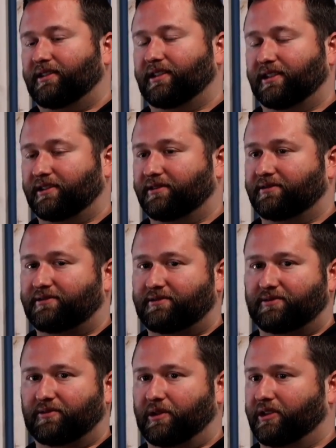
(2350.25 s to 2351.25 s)
And
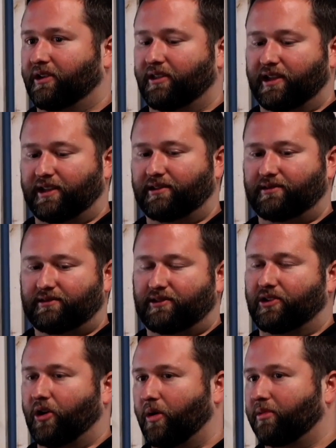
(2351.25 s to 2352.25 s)
with all that
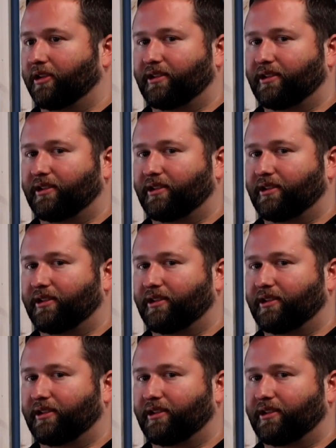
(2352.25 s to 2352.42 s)
carbon